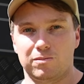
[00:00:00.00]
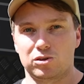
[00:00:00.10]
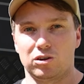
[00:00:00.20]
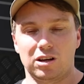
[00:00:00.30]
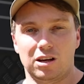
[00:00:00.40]
some
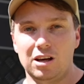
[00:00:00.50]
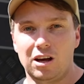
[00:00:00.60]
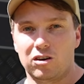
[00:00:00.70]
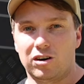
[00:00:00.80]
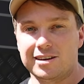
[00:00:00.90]
sort of
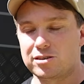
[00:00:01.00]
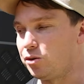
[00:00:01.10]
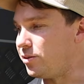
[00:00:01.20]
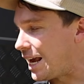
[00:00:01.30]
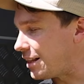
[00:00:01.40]
nice
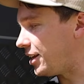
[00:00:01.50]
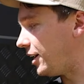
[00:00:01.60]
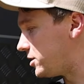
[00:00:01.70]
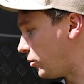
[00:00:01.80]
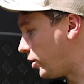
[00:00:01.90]
little neat
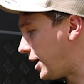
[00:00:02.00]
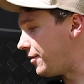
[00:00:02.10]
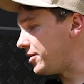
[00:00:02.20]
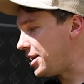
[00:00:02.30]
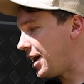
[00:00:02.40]
things that we want to
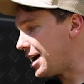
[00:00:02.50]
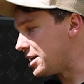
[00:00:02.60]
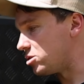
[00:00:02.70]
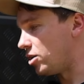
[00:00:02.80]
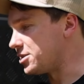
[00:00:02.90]
have in there, and
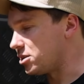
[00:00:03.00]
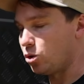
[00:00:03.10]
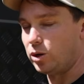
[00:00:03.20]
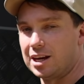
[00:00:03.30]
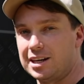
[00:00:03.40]
it's nice and
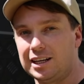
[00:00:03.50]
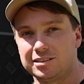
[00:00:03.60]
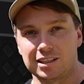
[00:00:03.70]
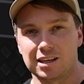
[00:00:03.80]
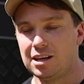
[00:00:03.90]
quick and
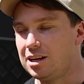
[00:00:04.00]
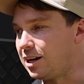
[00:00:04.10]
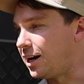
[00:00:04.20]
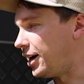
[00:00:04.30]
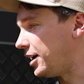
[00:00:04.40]
easy,
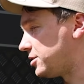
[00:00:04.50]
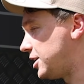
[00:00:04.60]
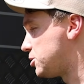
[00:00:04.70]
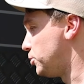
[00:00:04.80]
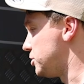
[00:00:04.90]

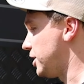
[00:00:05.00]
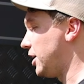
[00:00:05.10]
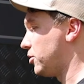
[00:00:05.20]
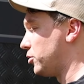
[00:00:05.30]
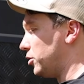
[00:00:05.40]
accessible to
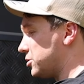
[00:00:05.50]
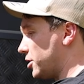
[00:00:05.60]
get through.